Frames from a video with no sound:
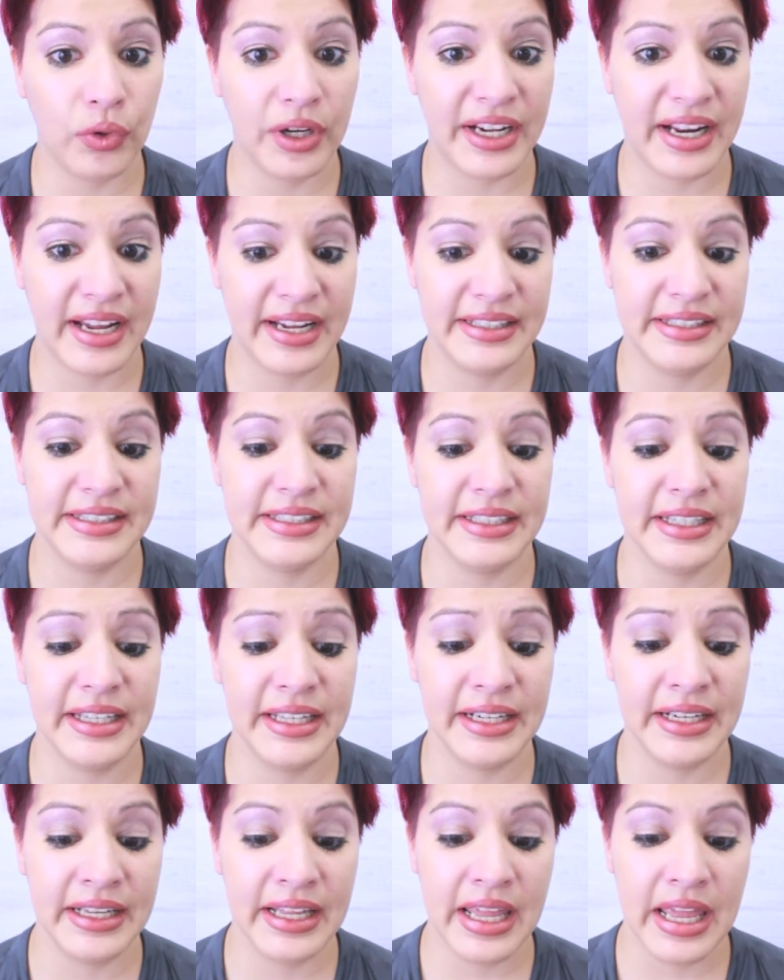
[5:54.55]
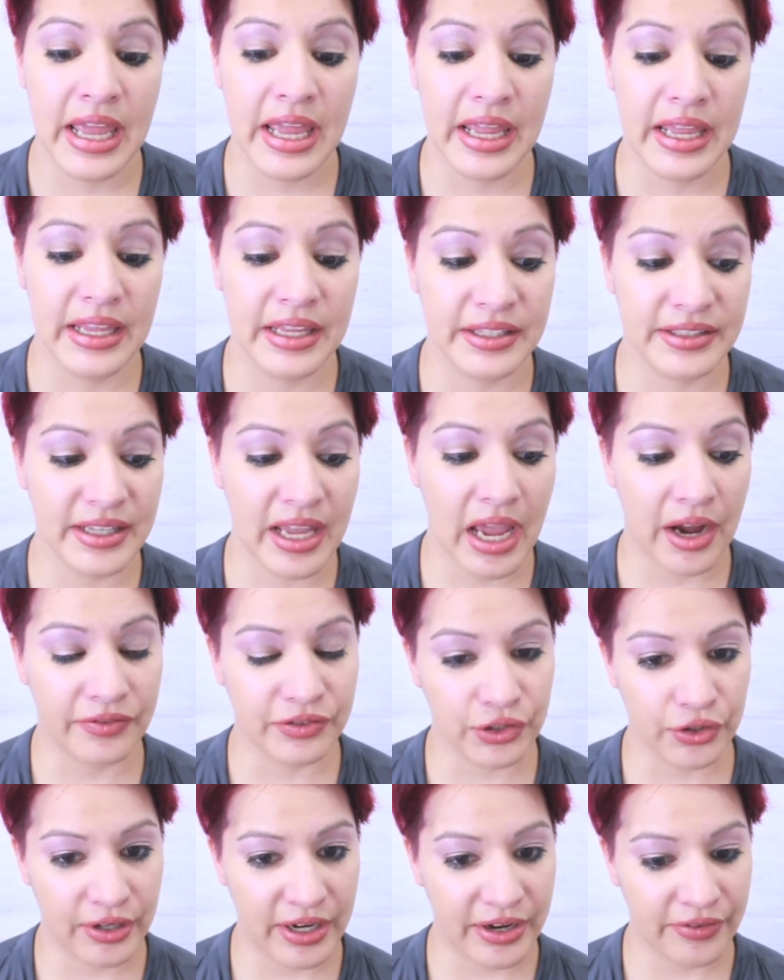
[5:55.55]
what I did is
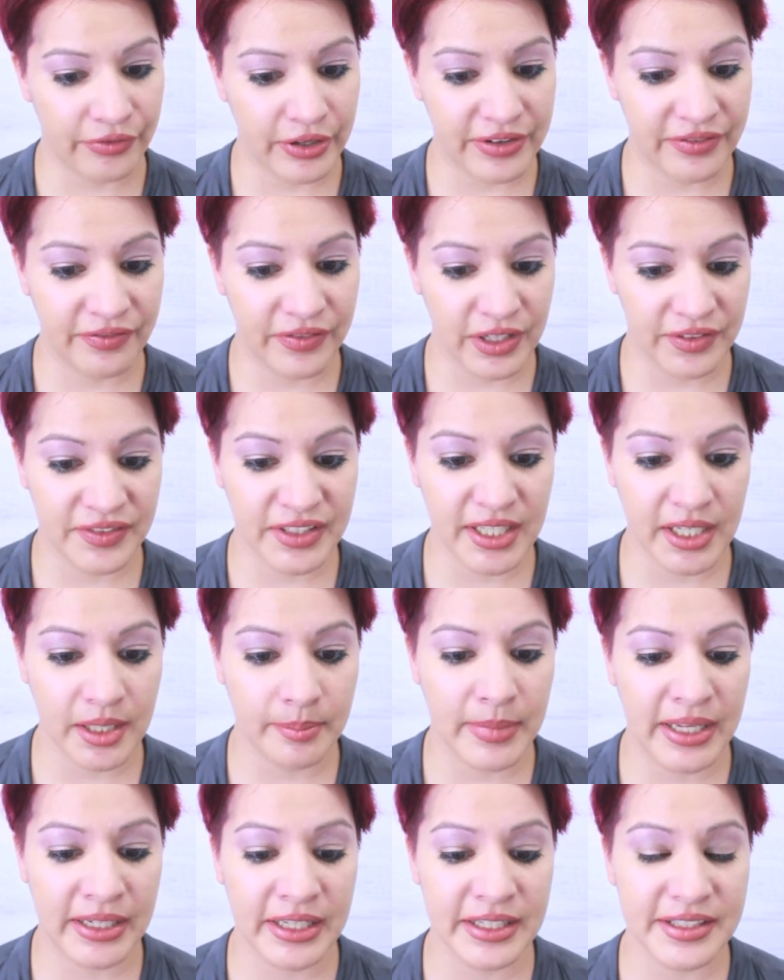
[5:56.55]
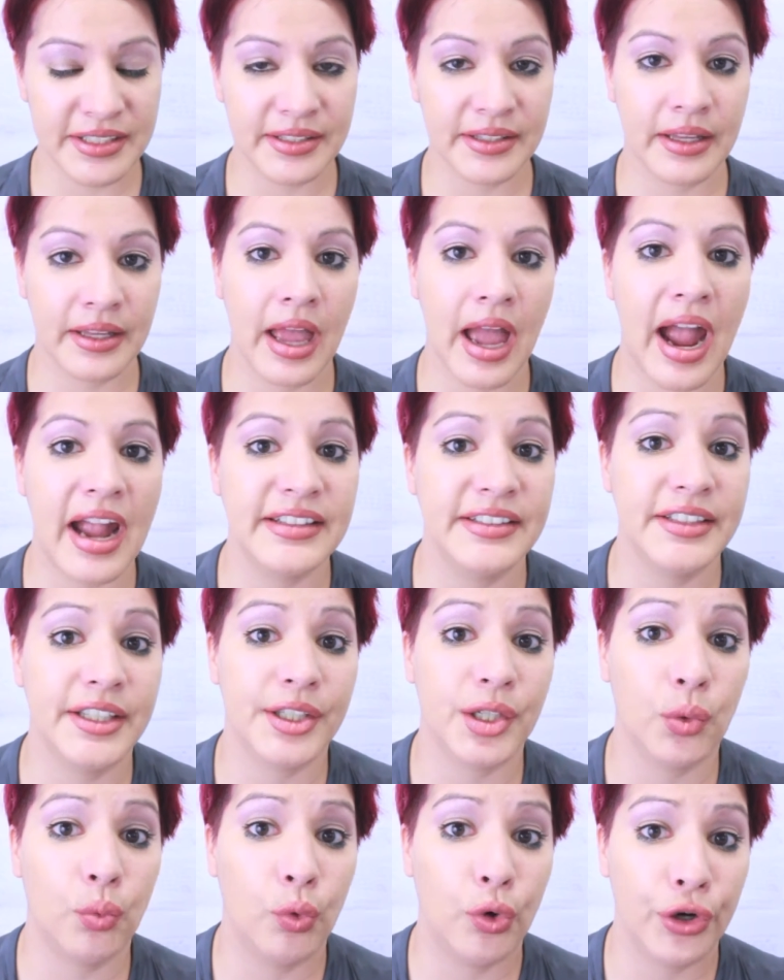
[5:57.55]
after every 15 minutes, I did
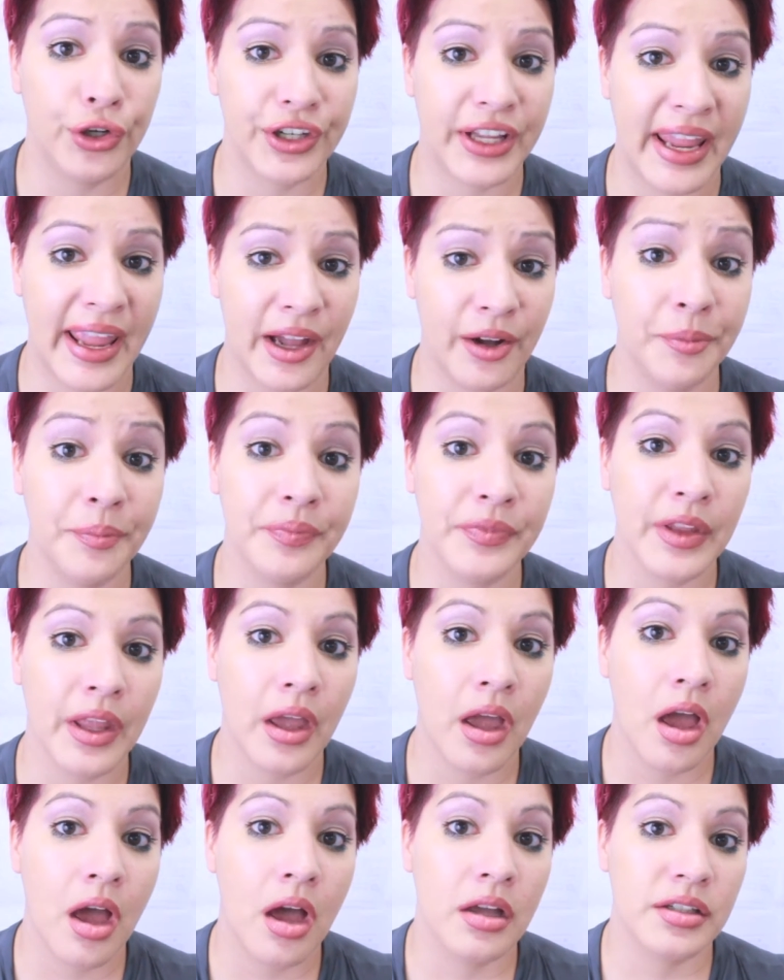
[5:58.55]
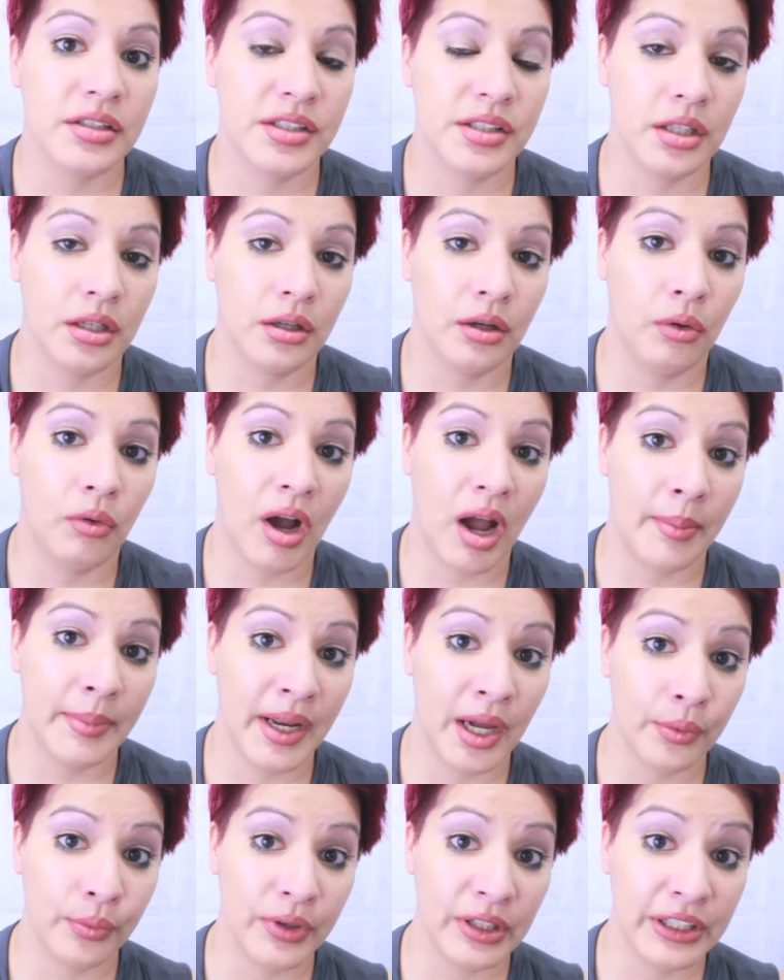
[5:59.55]
a word count. So I'm
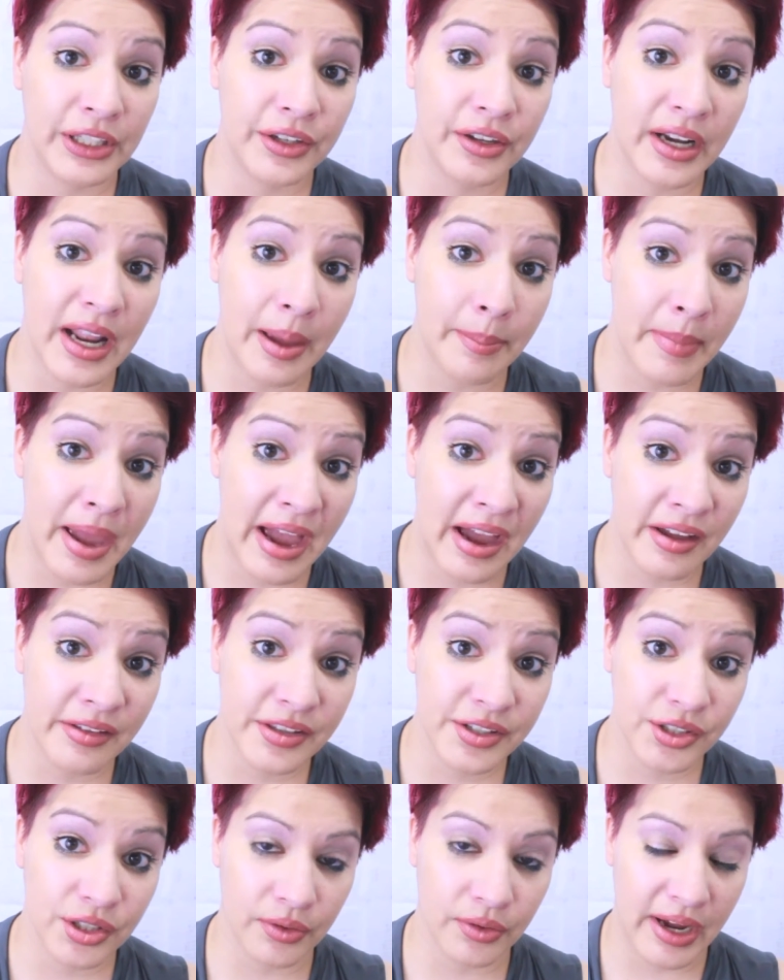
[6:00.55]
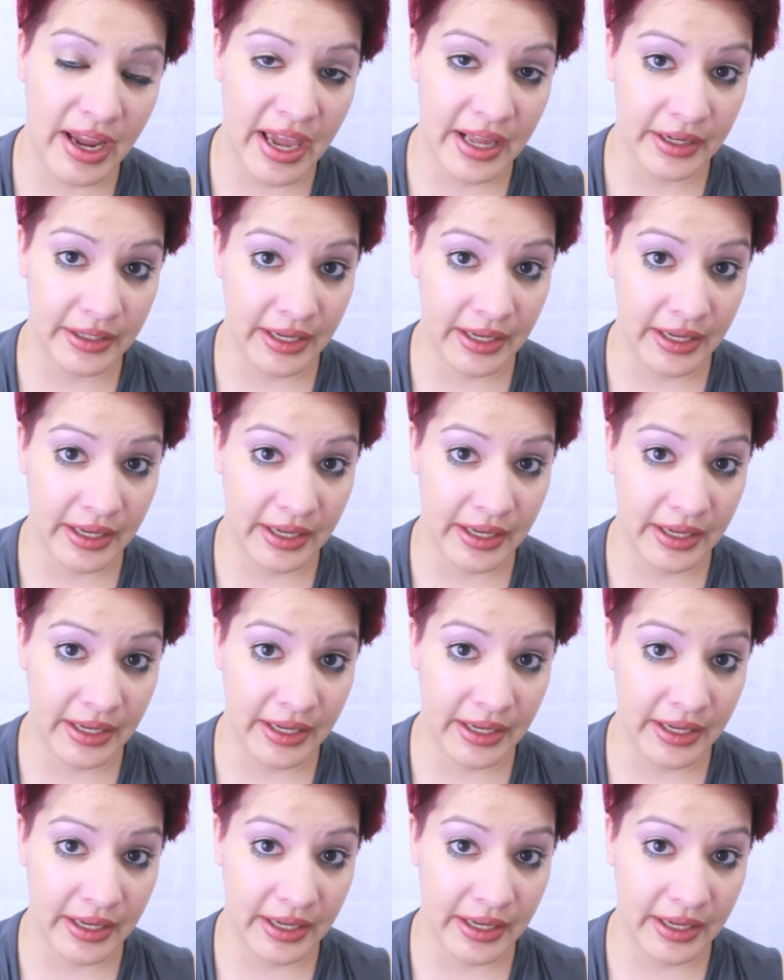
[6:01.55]
not really good at math, so I had a